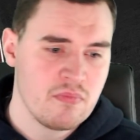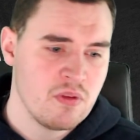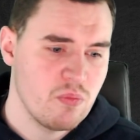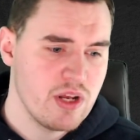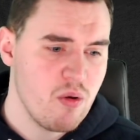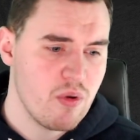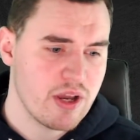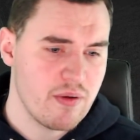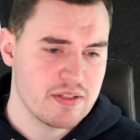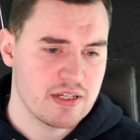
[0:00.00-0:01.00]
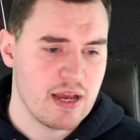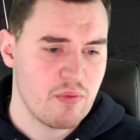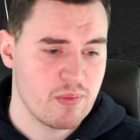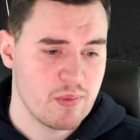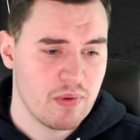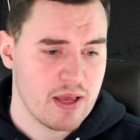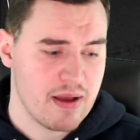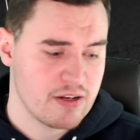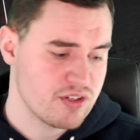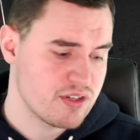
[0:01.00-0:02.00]
We know what we're going to get when we play
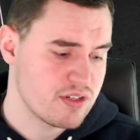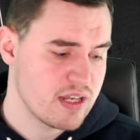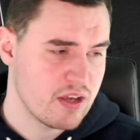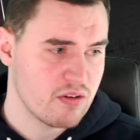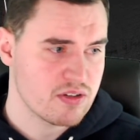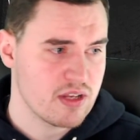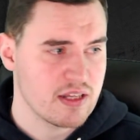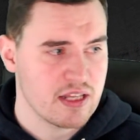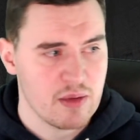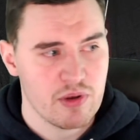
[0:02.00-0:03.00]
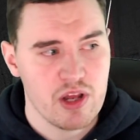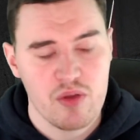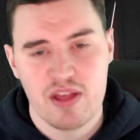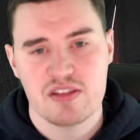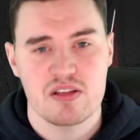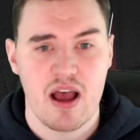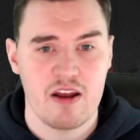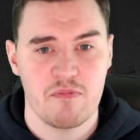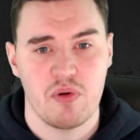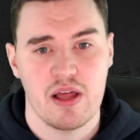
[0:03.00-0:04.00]
Manchester City on Sunday. We know their style
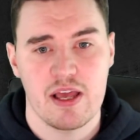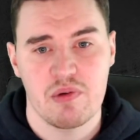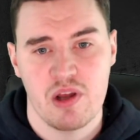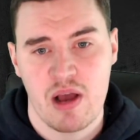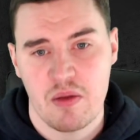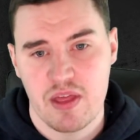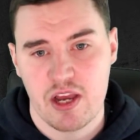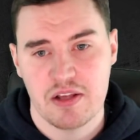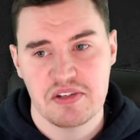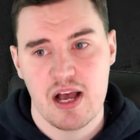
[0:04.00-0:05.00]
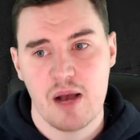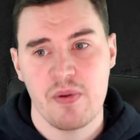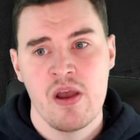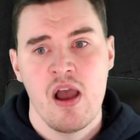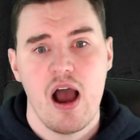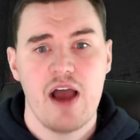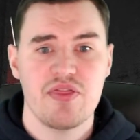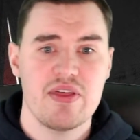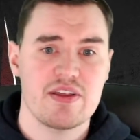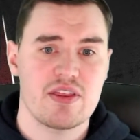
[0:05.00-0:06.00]
of play. We know how they're going to set up. I
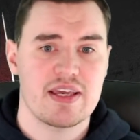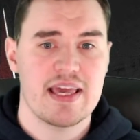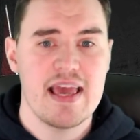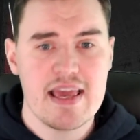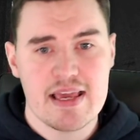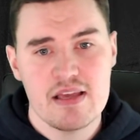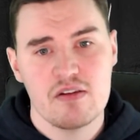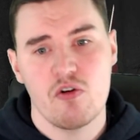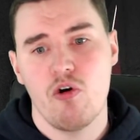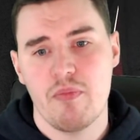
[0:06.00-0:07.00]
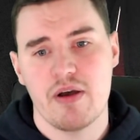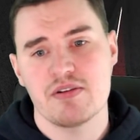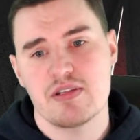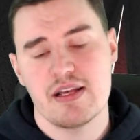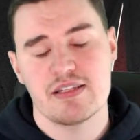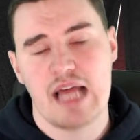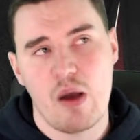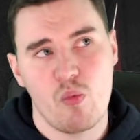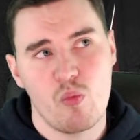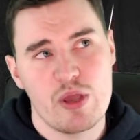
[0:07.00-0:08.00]
think the key almost is
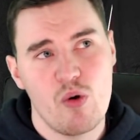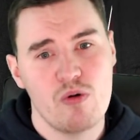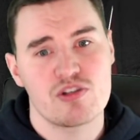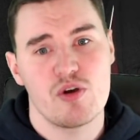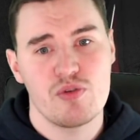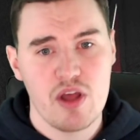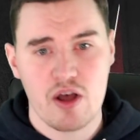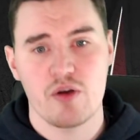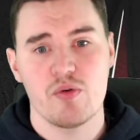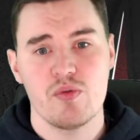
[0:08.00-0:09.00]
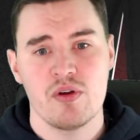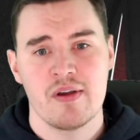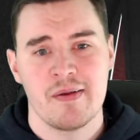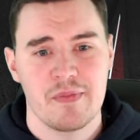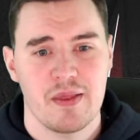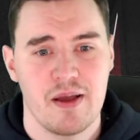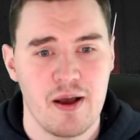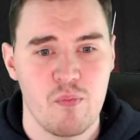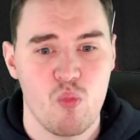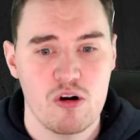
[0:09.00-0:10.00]
that we also know
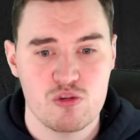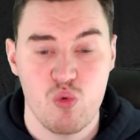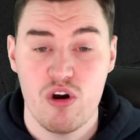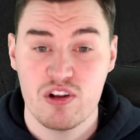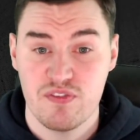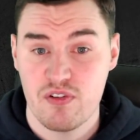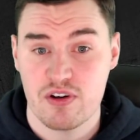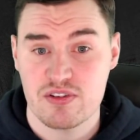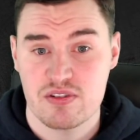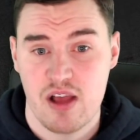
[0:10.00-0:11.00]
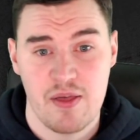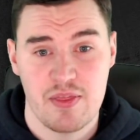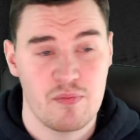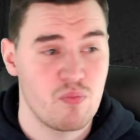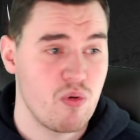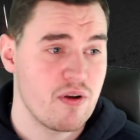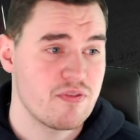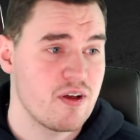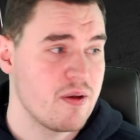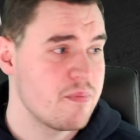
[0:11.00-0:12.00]
what's worked for us. One of
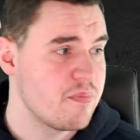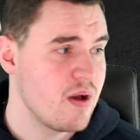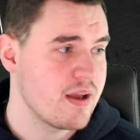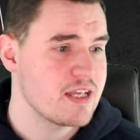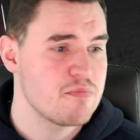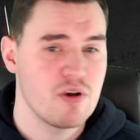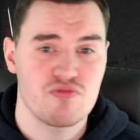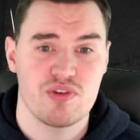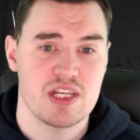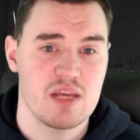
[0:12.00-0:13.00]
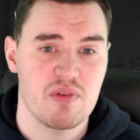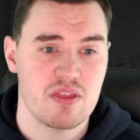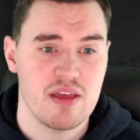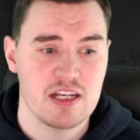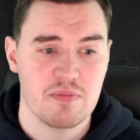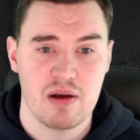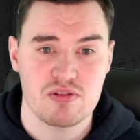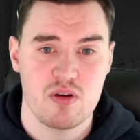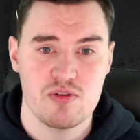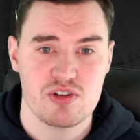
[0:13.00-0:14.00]
the, I guess, most redeeming things about
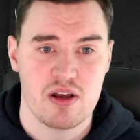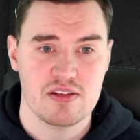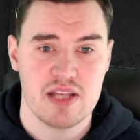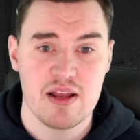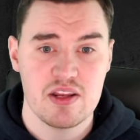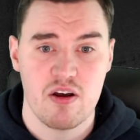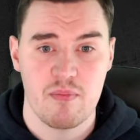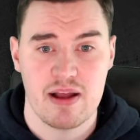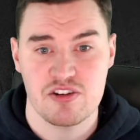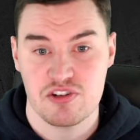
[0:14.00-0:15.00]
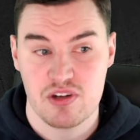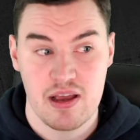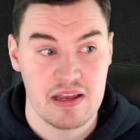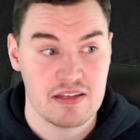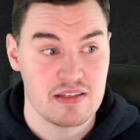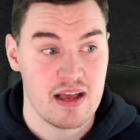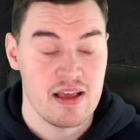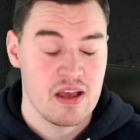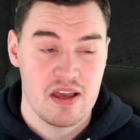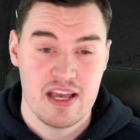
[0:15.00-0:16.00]
Solskjaer's tenure at Manchester United is that
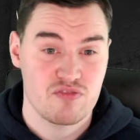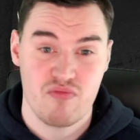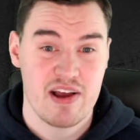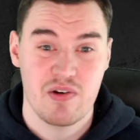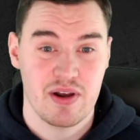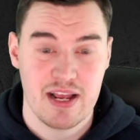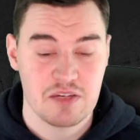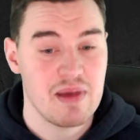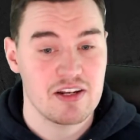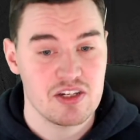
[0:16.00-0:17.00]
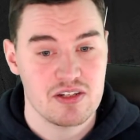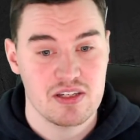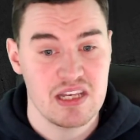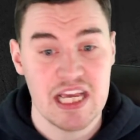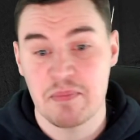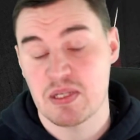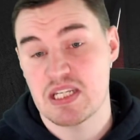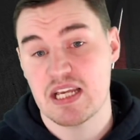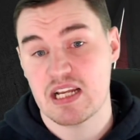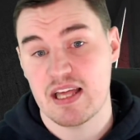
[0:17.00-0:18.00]
his record against Manchester City,
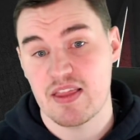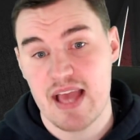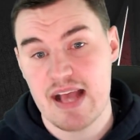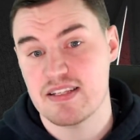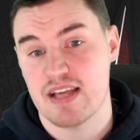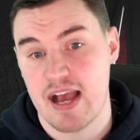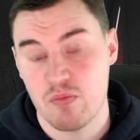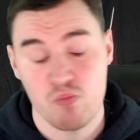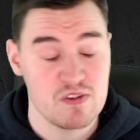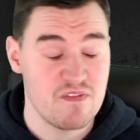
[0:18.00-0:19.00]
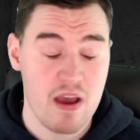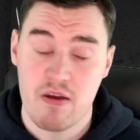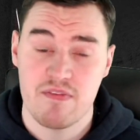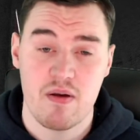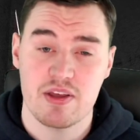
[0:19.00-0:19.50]
particularly at the Etihad, was very, very